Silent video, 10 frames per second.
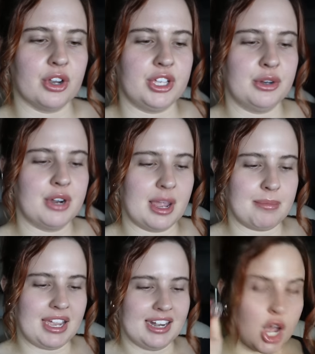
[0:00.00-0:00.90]
You know what I
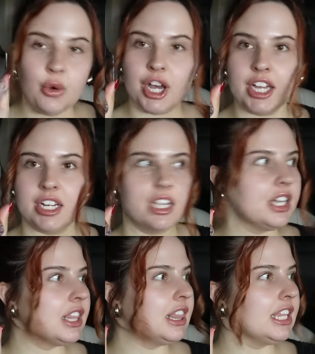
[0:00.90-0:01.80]
mean? So good.
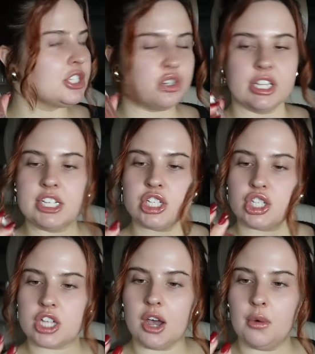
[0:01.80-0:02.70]
Literally
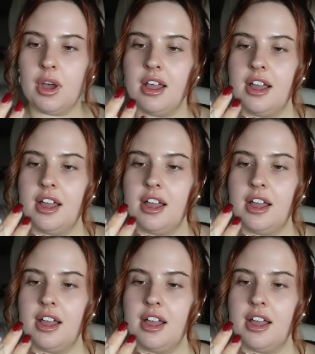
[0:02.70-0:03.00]
so